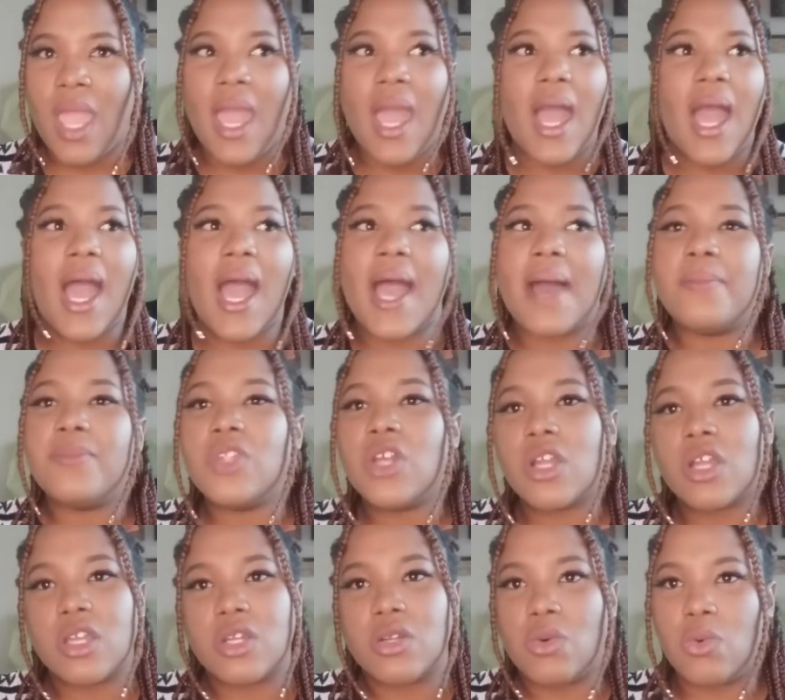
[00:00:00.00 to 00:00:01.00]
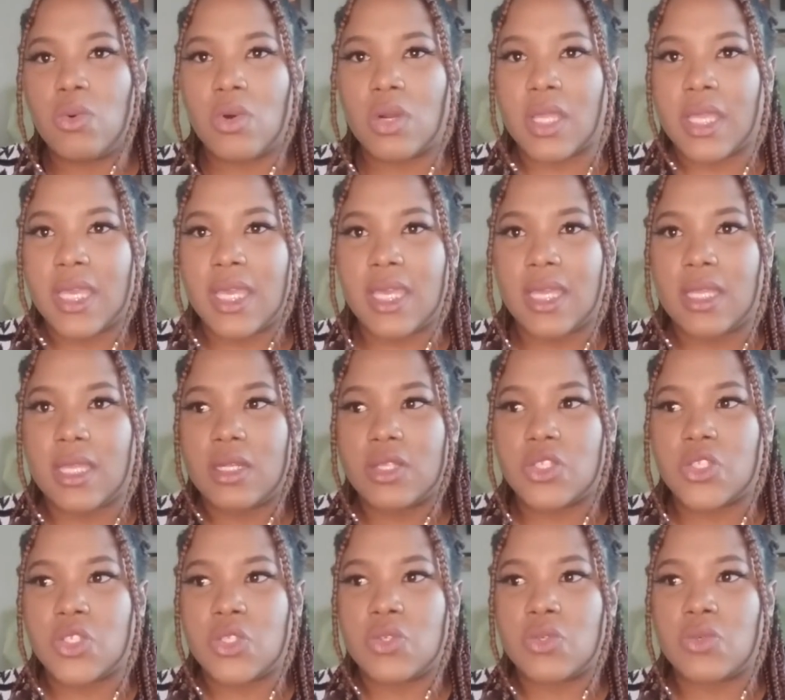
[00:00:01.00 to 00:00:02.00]
I'm not going to walk
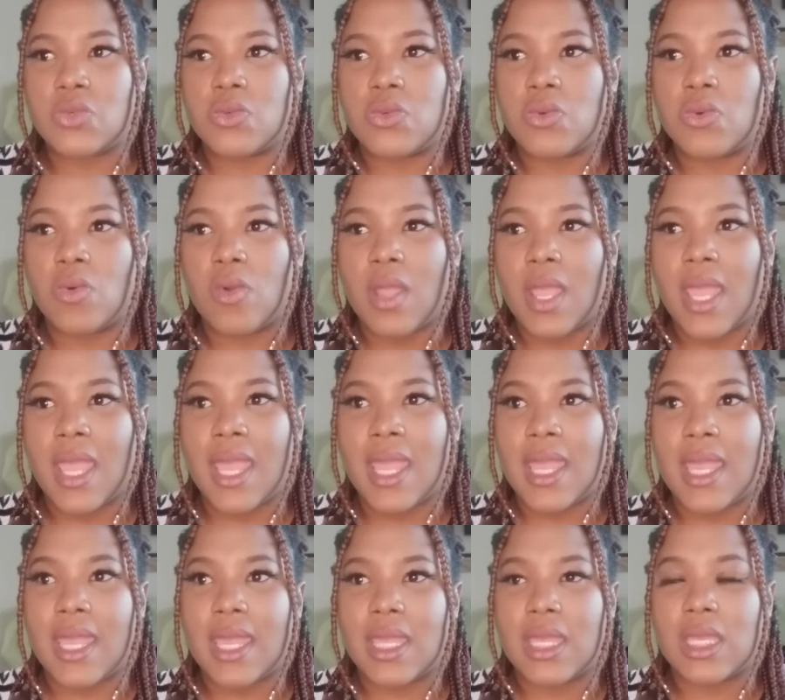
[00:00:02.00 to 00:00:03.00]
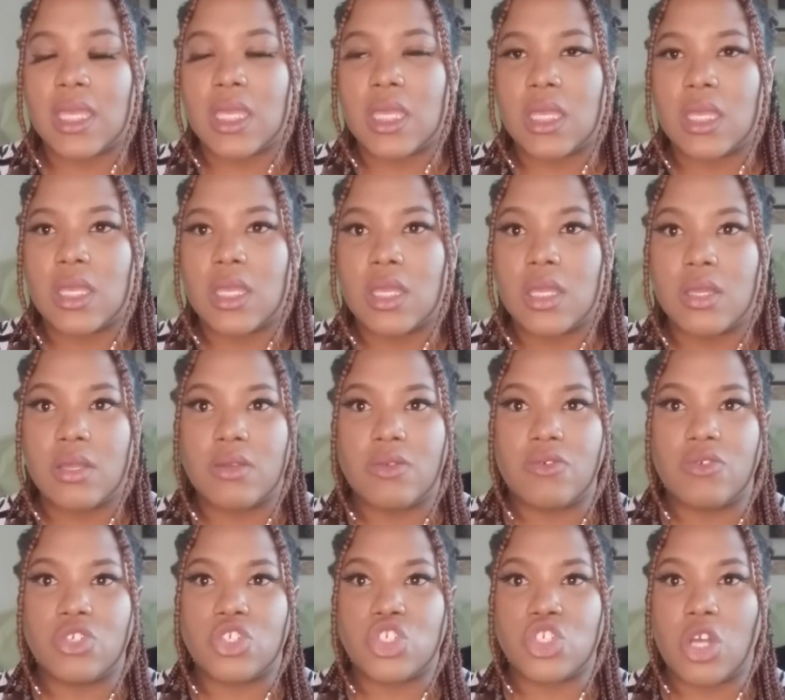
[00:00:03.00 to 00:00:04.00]
into a
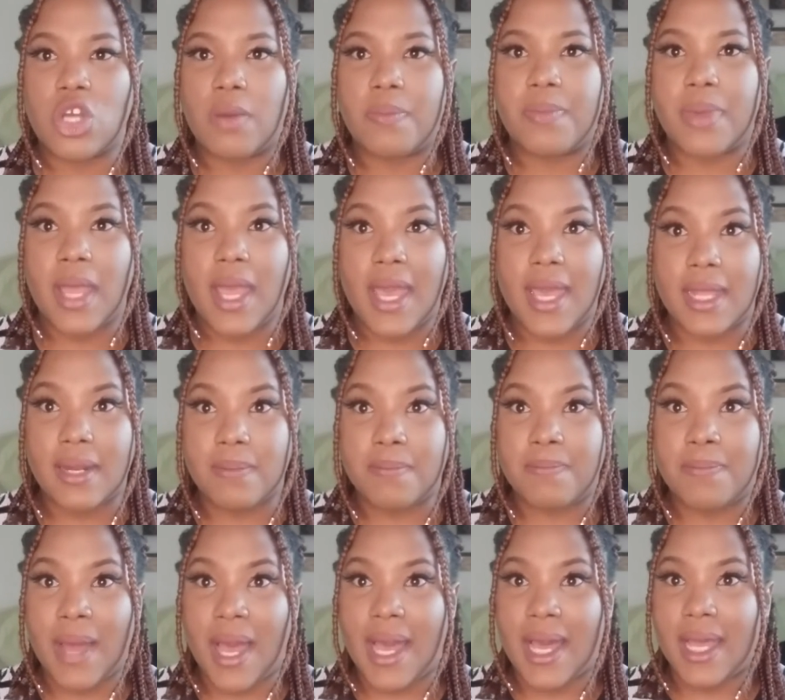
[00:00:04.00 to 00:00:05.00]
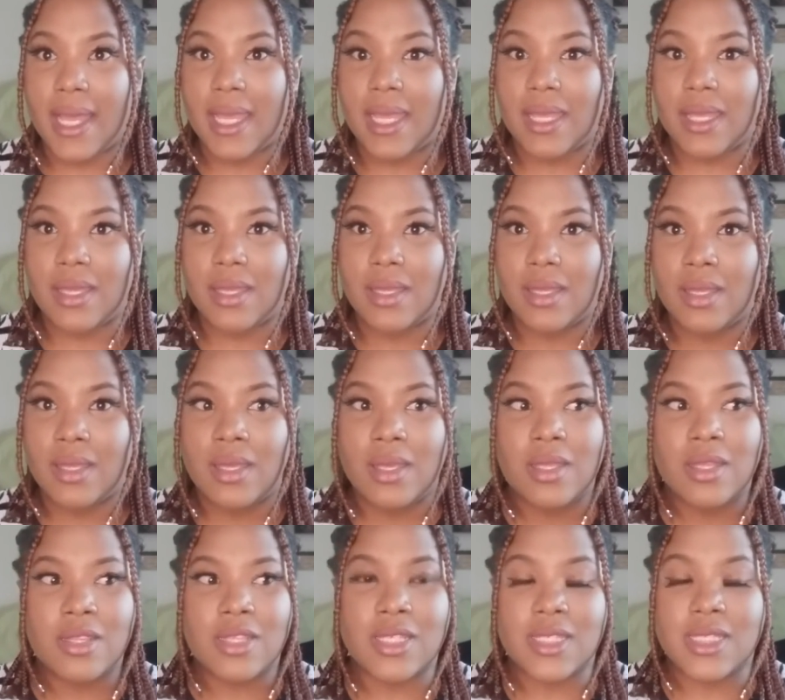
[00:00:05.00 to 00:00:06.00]
shop and buy
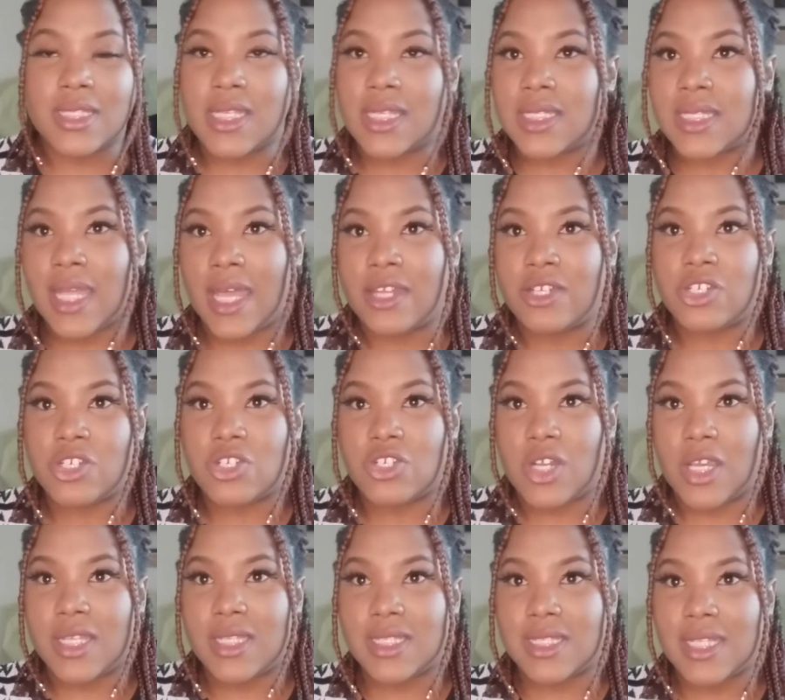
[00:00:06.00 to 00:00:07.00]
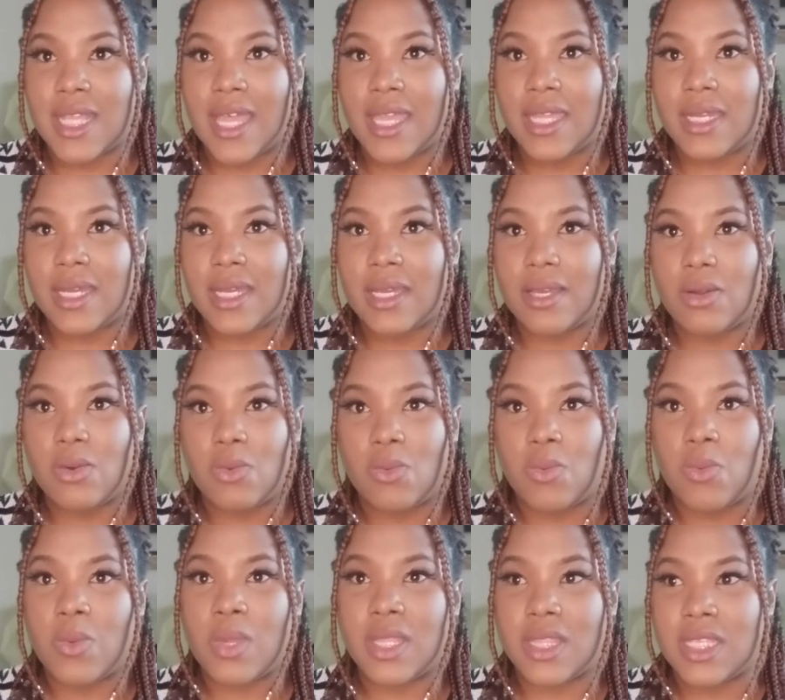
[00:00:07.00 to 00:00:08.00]
the 600 rand cider
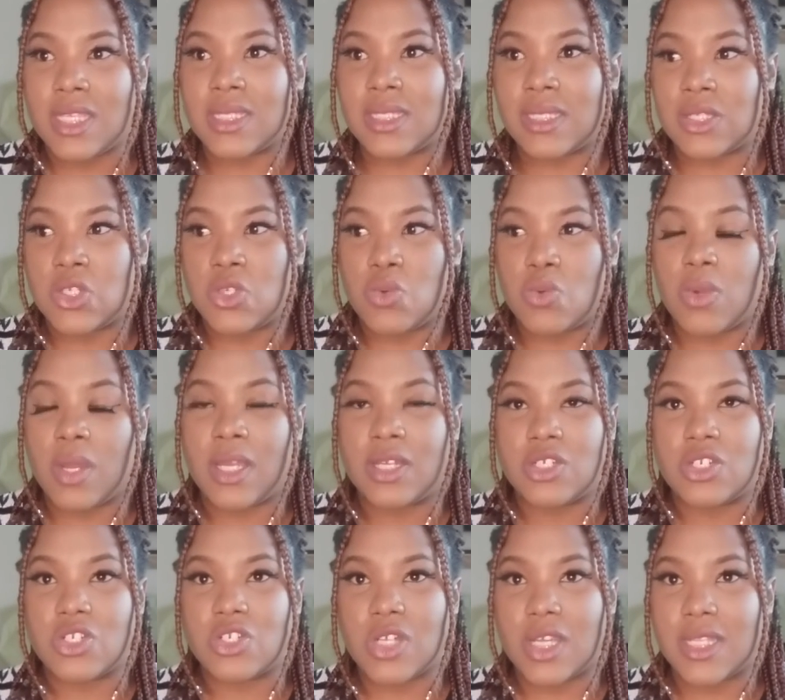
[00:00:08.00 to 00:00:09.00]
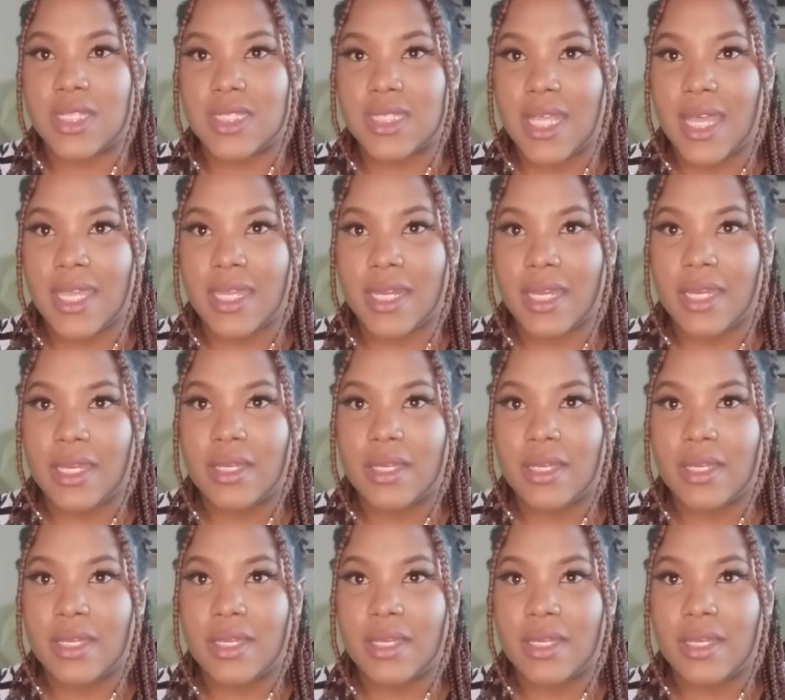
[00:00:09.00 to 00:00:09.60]
where there's a 200 rand cider